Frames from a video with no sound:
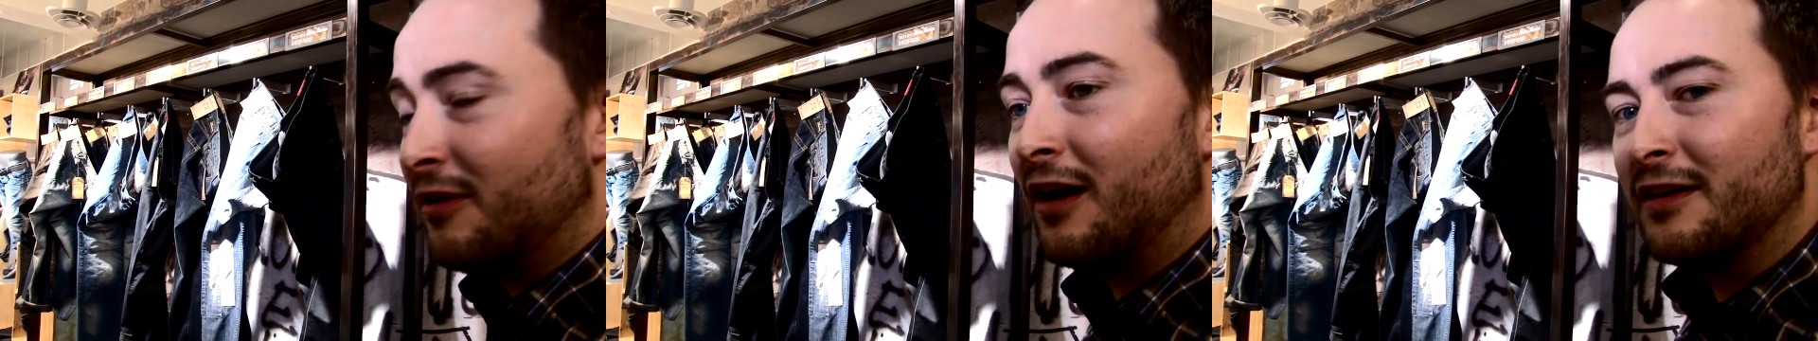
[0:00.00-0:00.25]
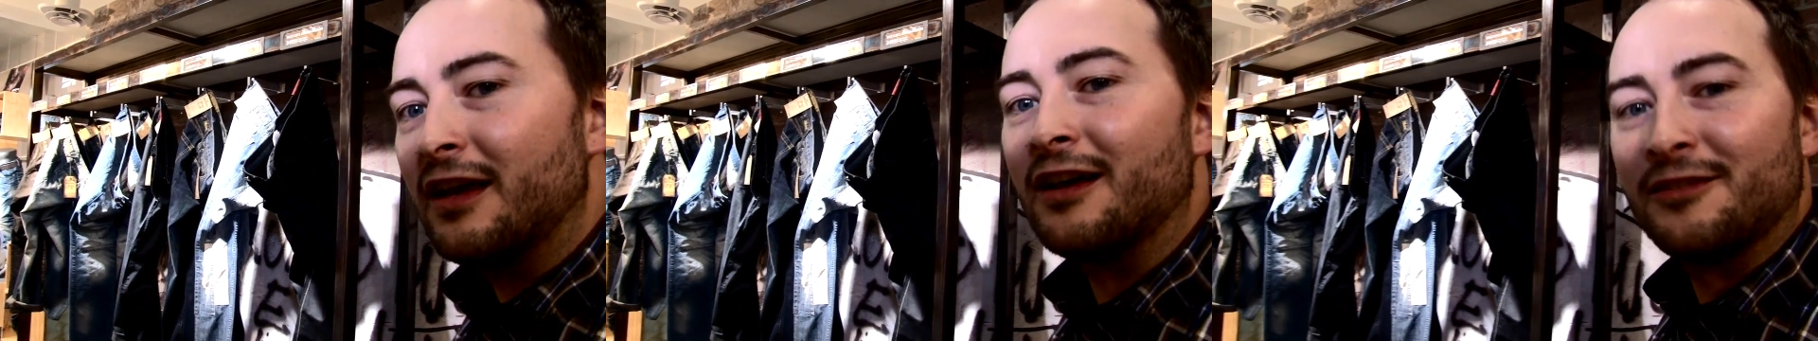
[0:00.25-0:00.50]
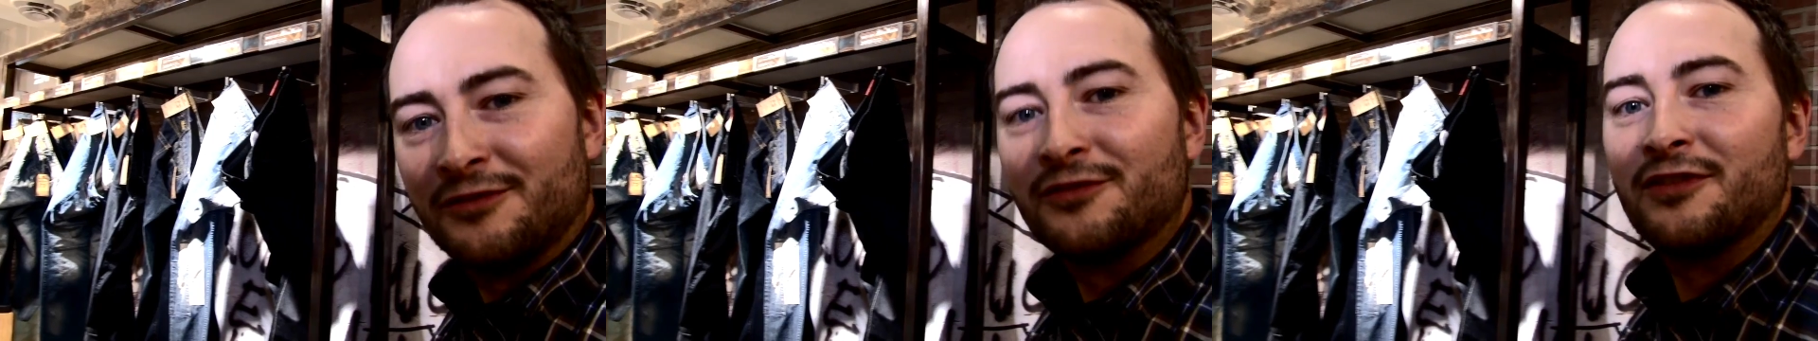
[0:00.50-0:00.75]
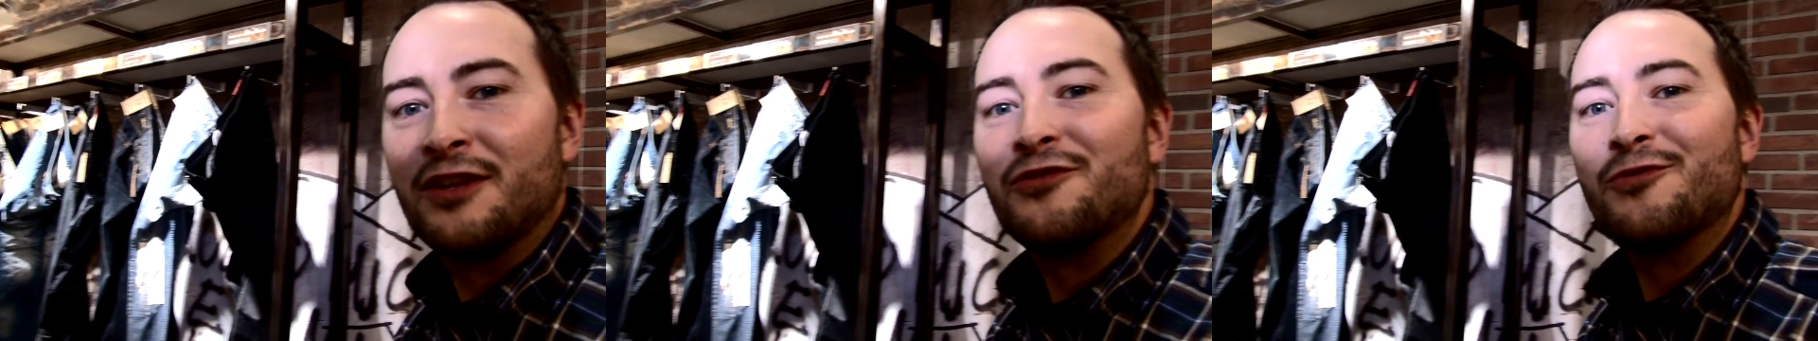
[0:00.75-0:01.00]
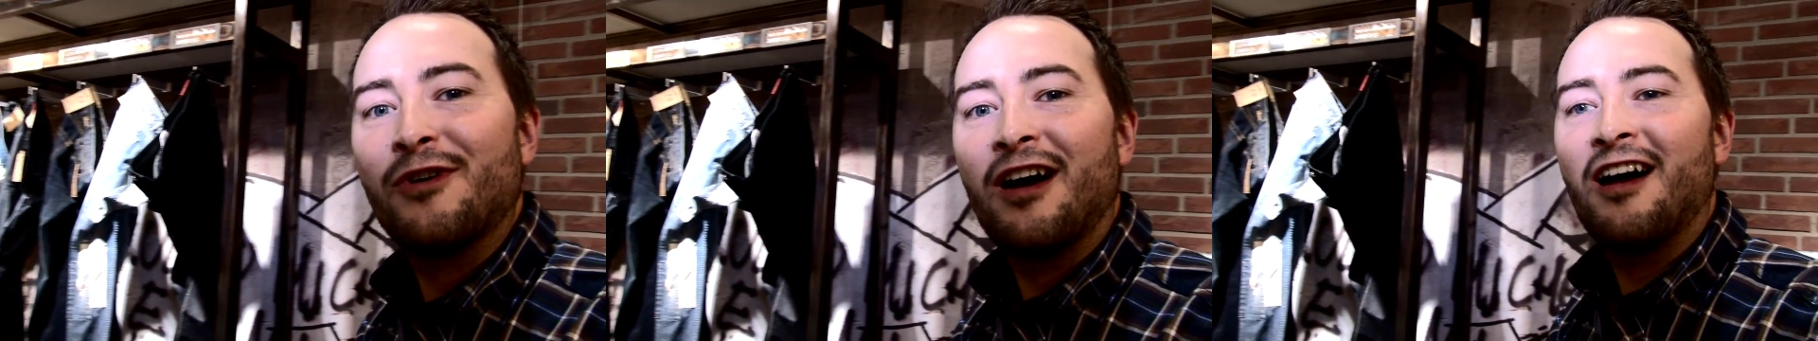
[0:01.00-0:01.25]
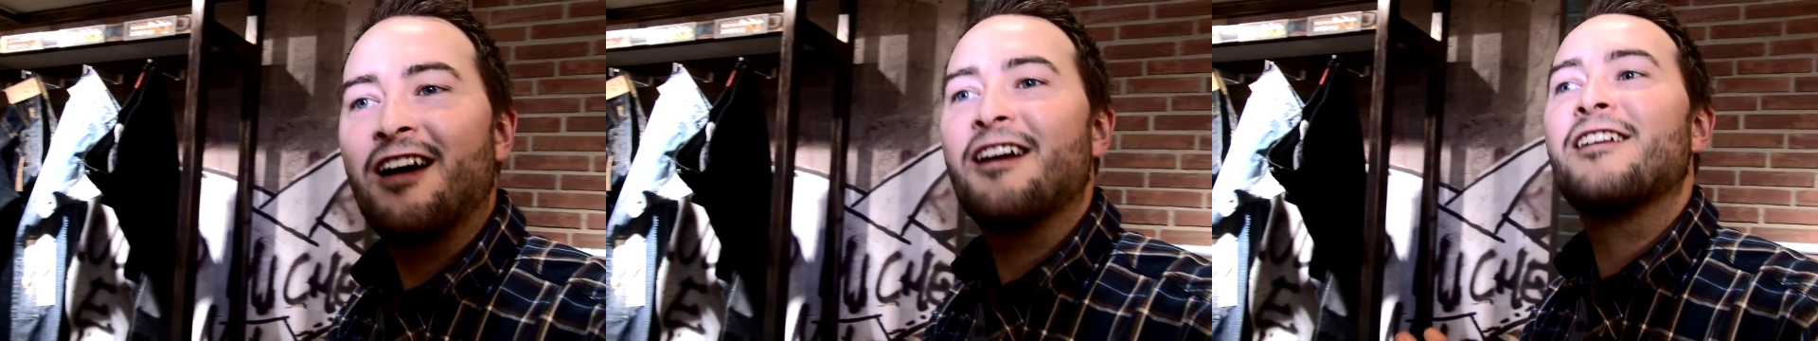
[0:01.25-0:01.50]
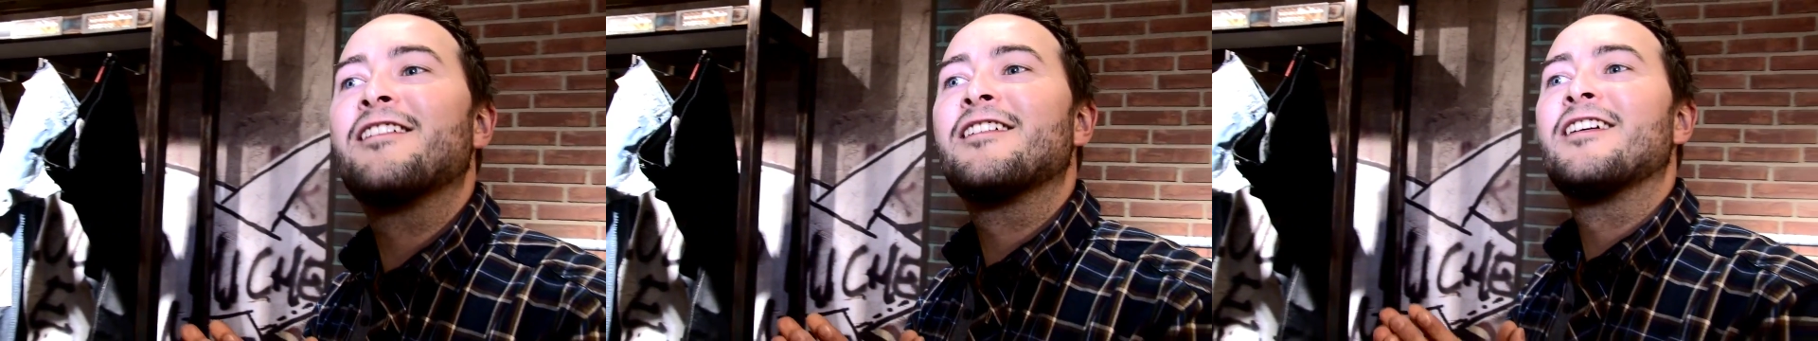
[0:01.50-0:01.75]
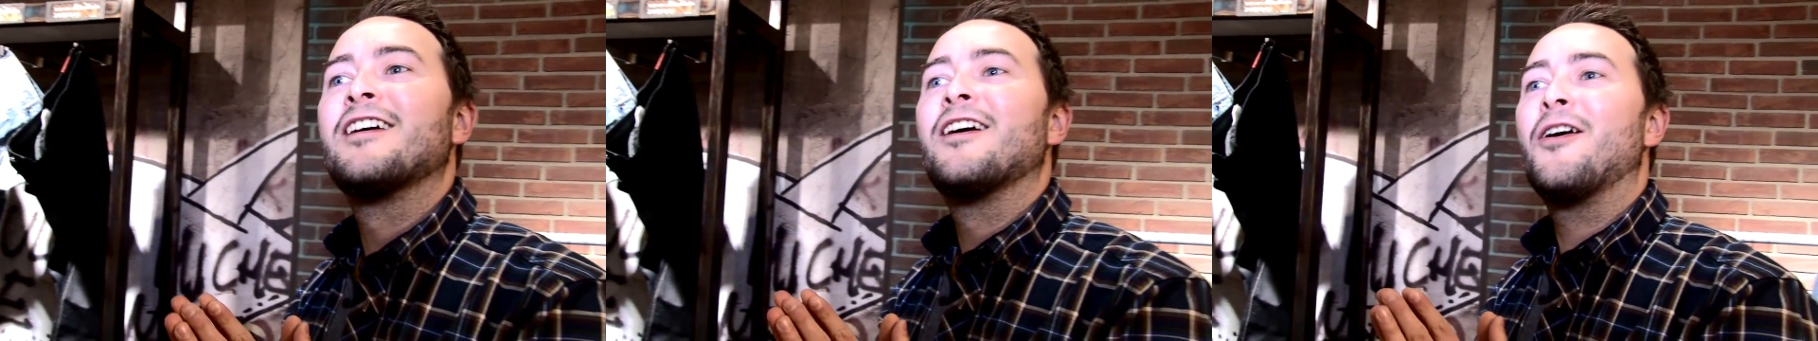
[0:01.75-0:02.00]
are
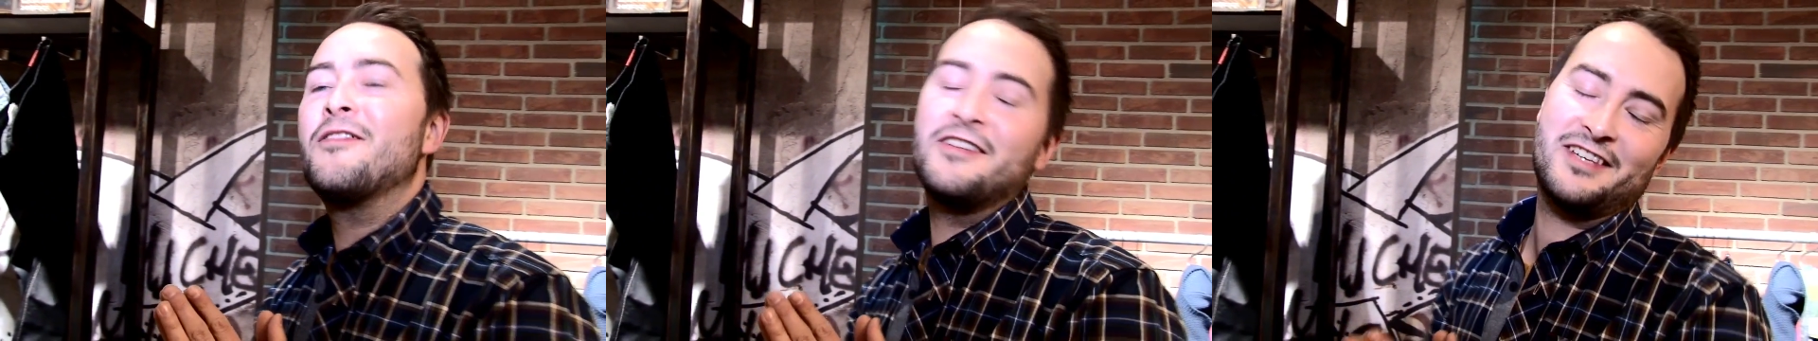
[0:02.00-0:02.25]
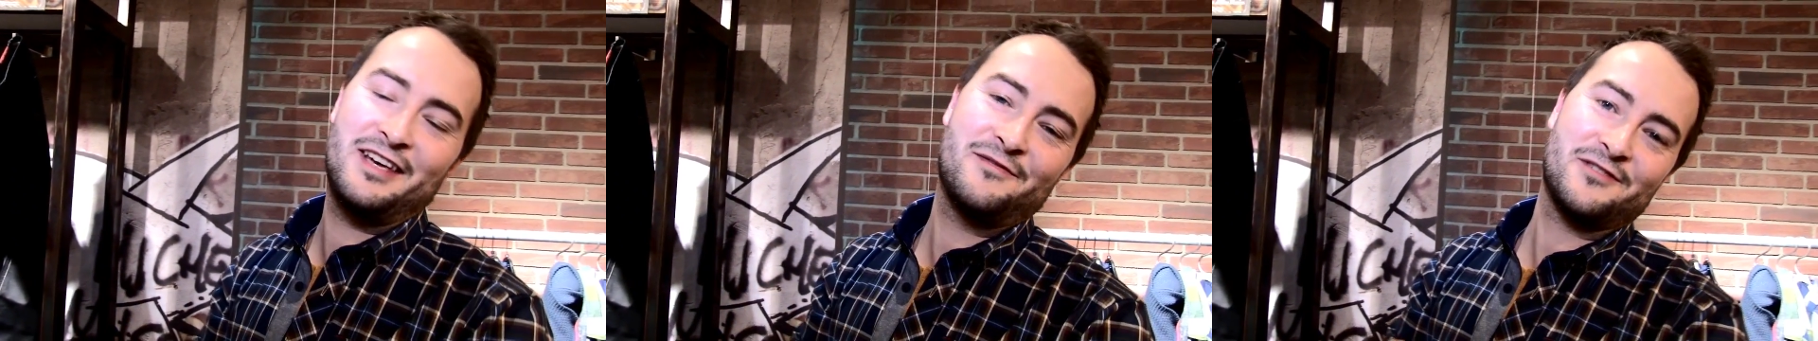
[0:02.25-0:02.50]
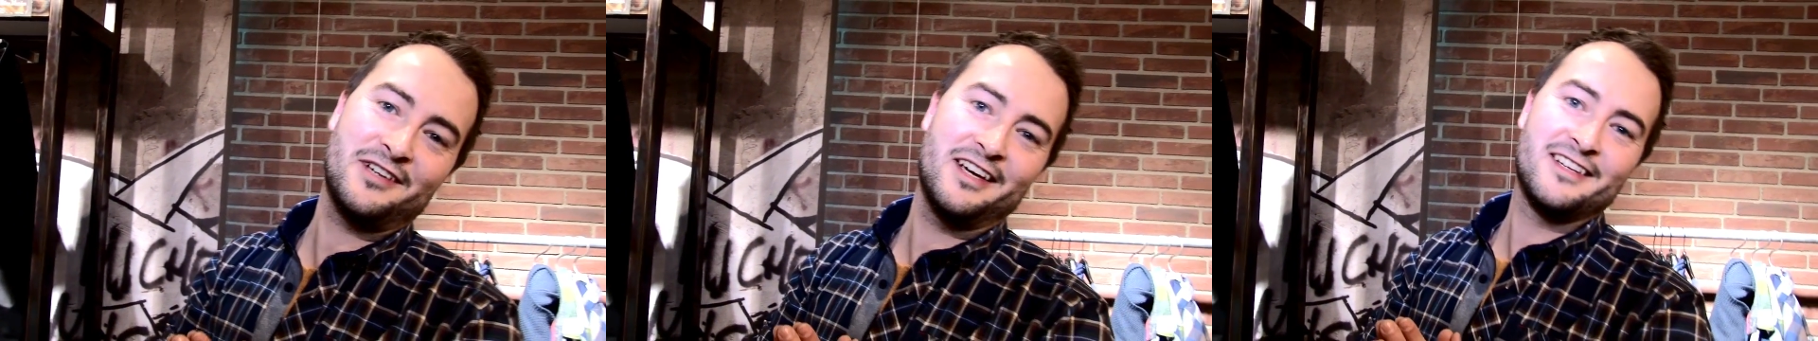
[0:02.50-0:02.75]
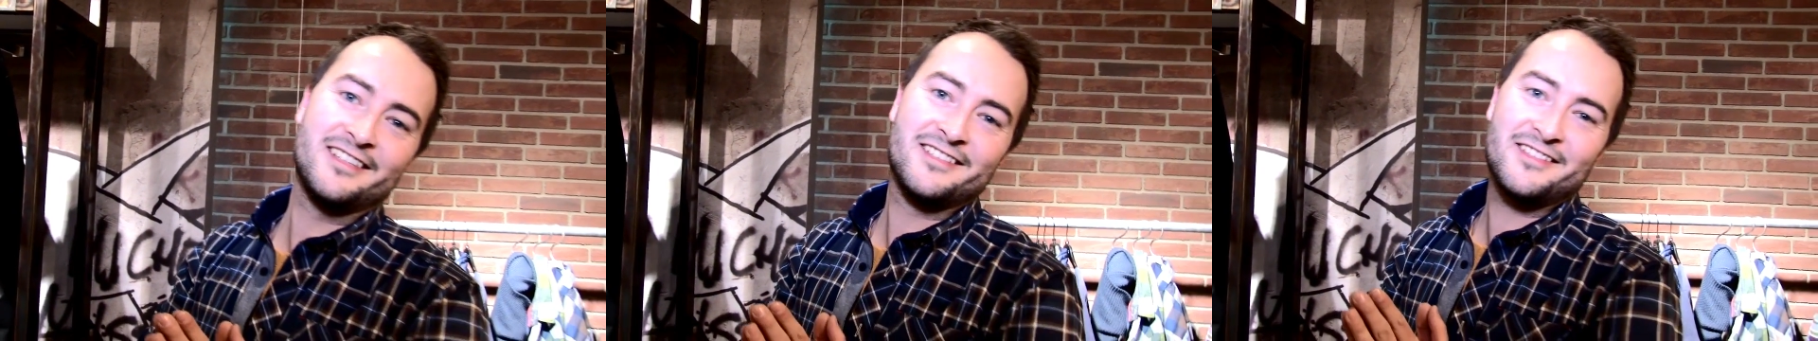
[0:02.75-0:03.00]
on the safe side.